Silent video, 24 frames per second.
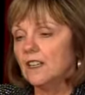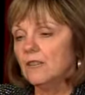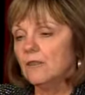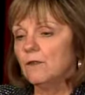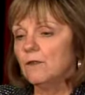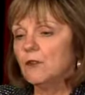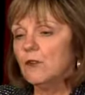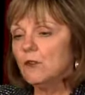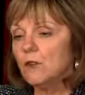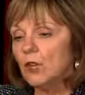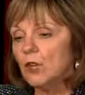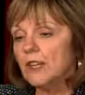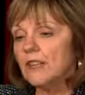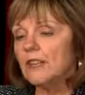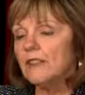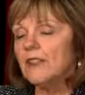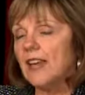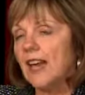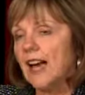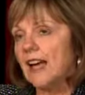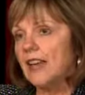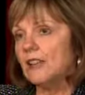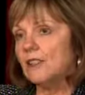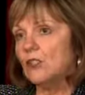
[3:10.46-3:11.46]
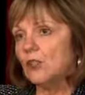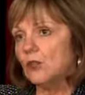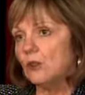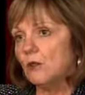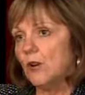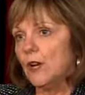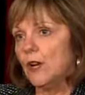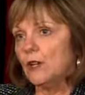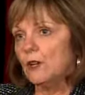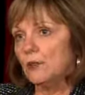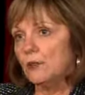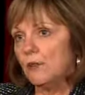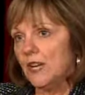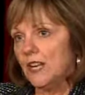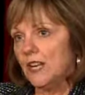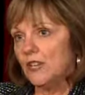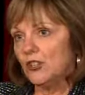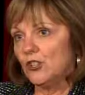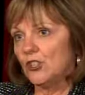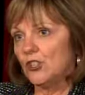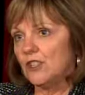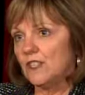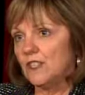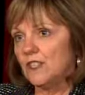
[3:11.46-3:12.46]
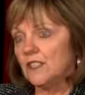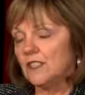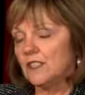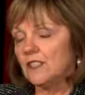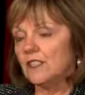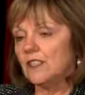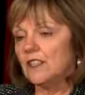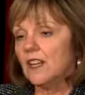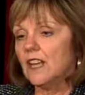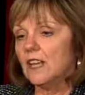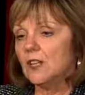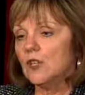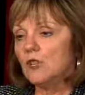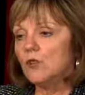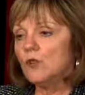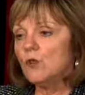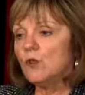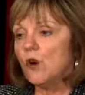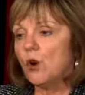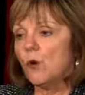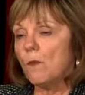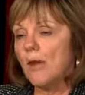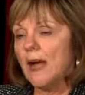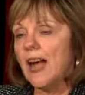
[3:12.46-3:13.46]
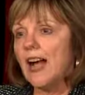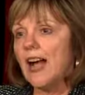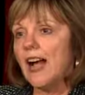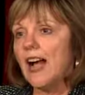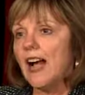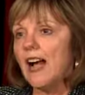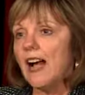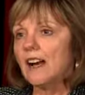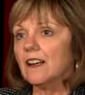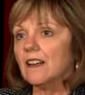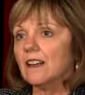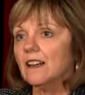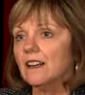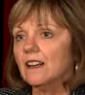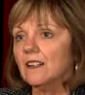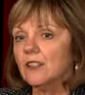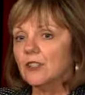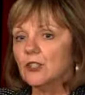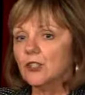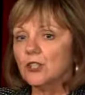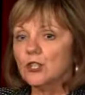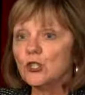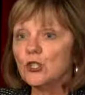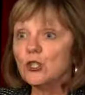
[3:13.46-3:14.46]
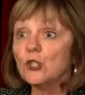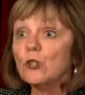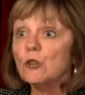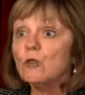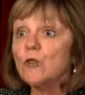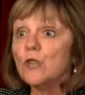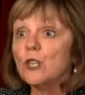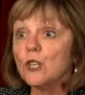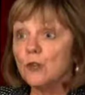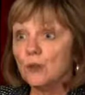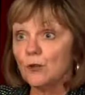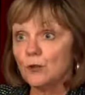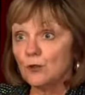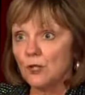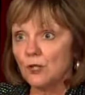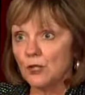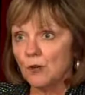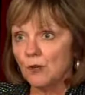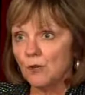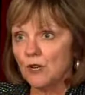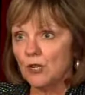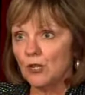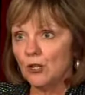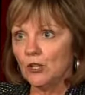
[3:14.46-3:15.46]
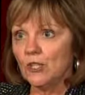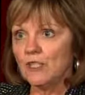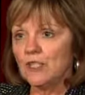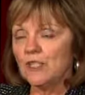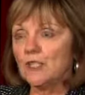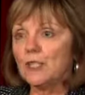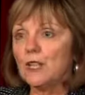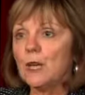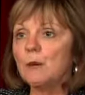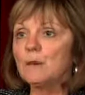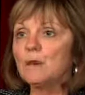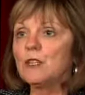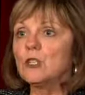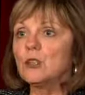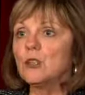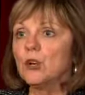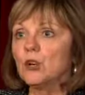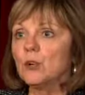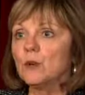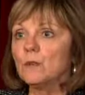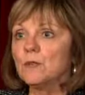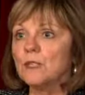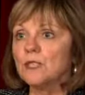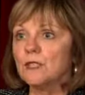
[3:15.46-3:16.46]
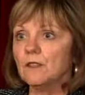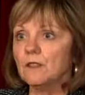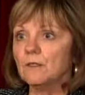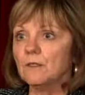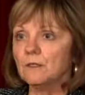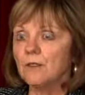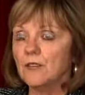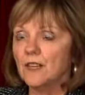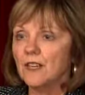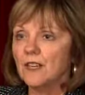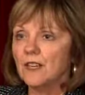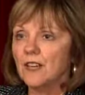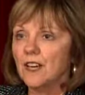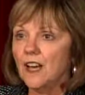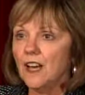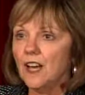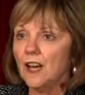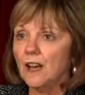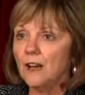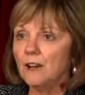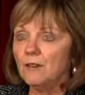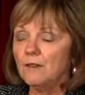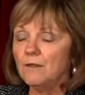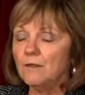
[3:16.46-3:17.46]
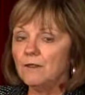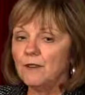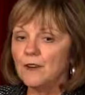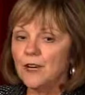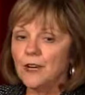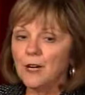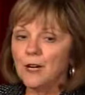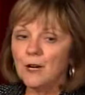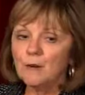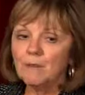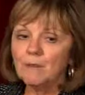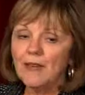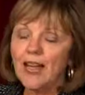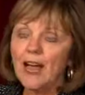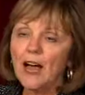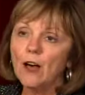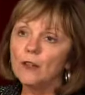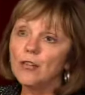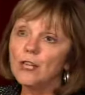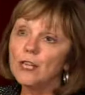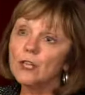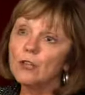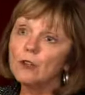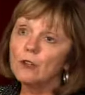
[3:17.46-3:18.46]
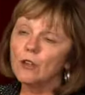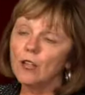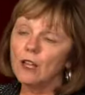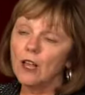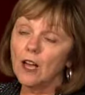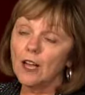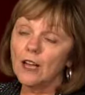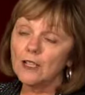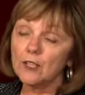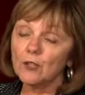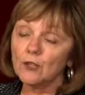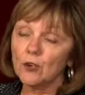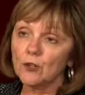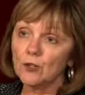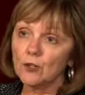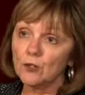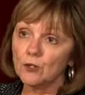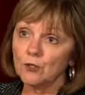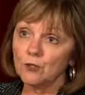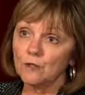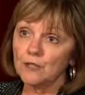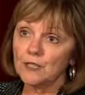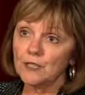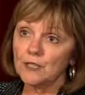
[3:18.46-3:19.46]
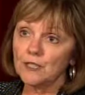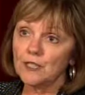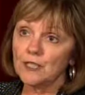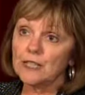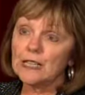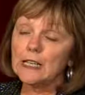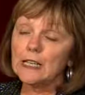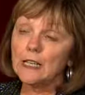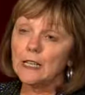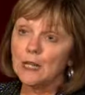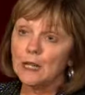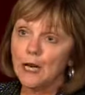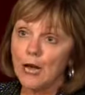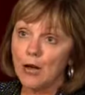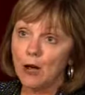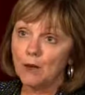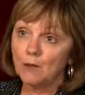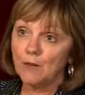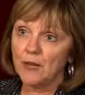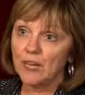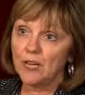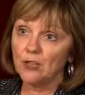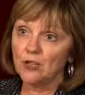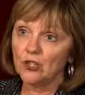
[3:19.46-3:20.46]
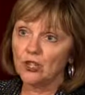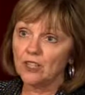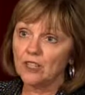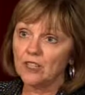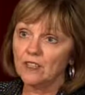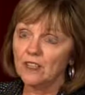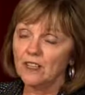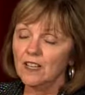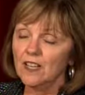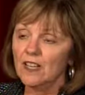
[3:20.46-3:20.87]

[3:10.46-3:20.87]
If you look at that 200 patients and you go back to the 2 years that we looked at them in terms of how they utilized our services in and outpatient,